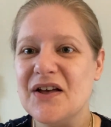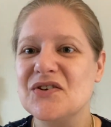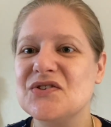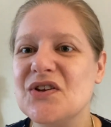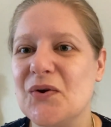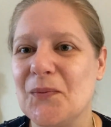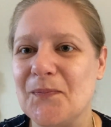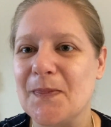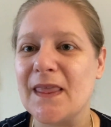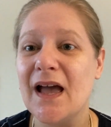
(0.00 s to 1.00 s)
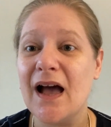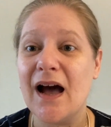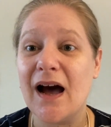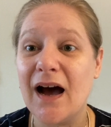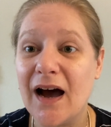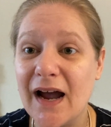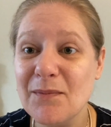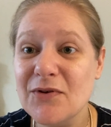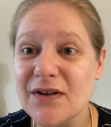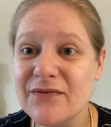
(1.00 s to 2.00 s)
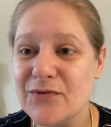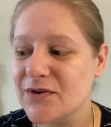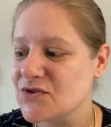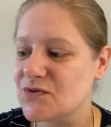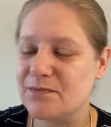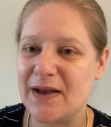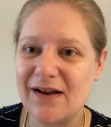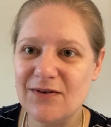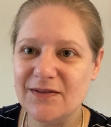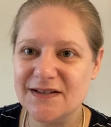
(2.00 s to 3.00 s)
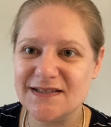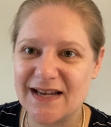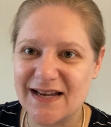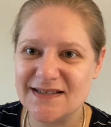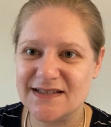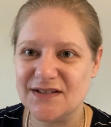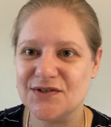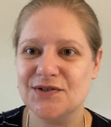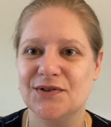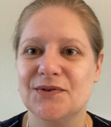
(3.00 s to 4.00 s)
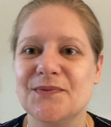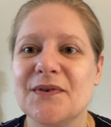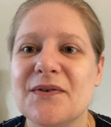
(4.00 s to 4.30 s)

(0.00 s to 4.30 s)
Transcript: So, I'm looking forward to pack all this and send to you.